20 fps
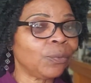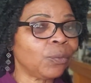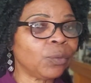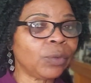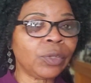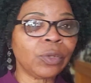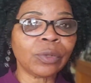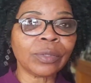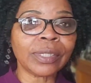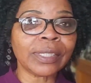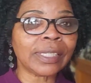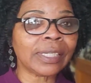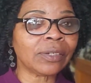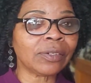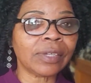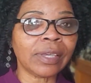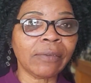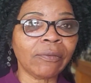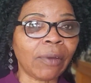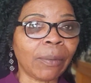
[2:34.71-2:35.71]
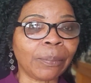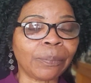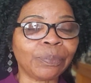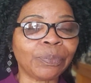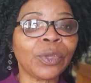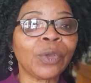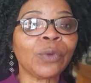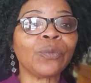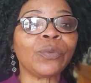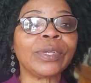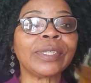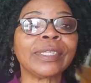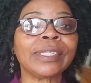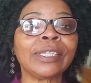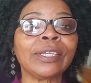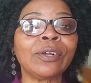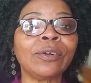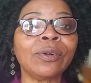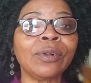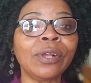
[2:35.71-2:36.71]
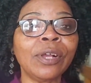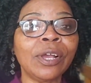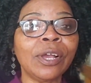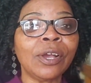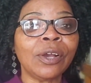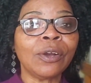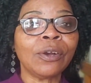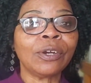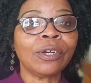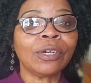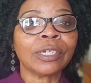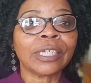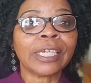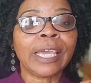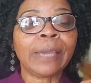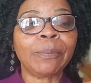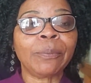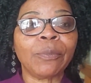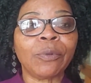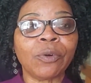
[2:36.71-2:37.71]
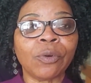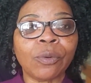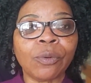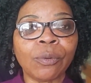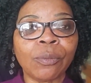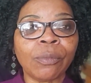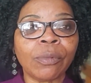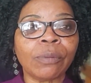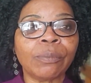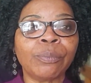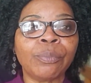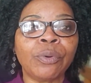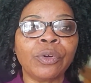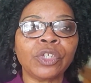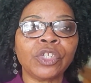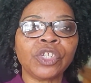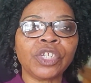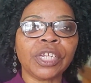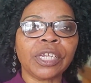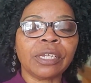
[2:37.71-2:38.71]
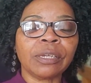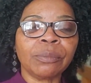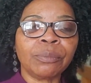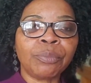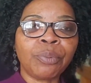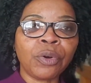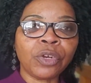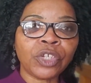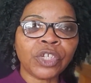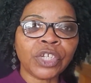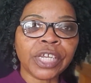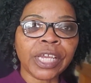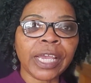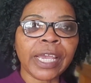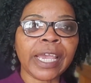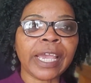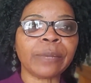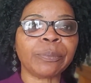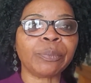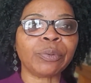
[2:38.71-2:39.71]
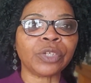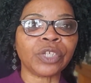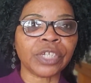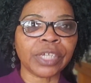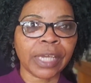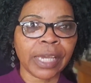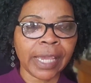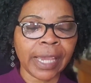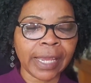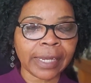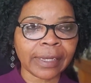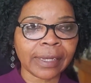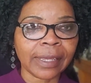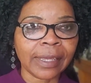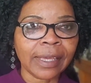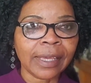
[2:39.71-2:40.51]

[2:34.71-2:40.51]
We don't still give up. We still keep pushing ahead, pushing ahead.